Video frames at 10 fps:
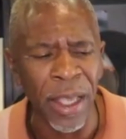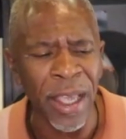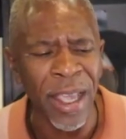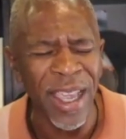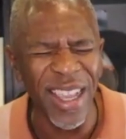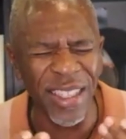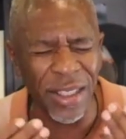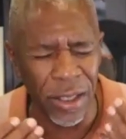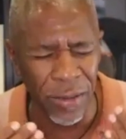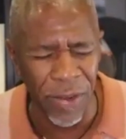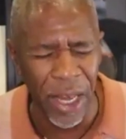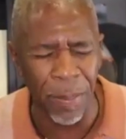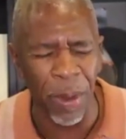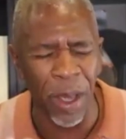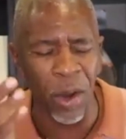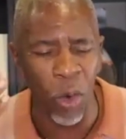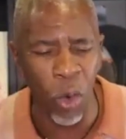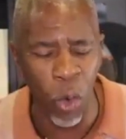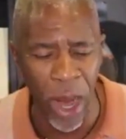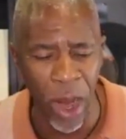is to develop an
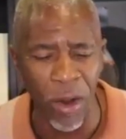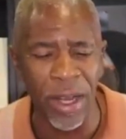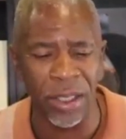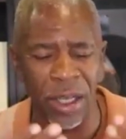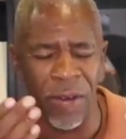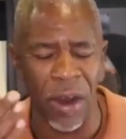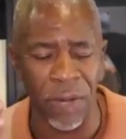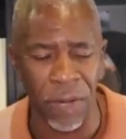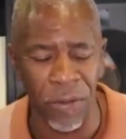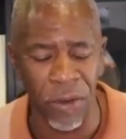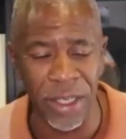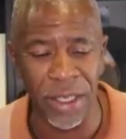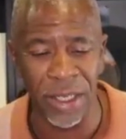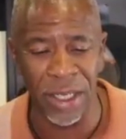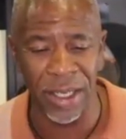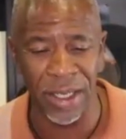awareness of our frenzy,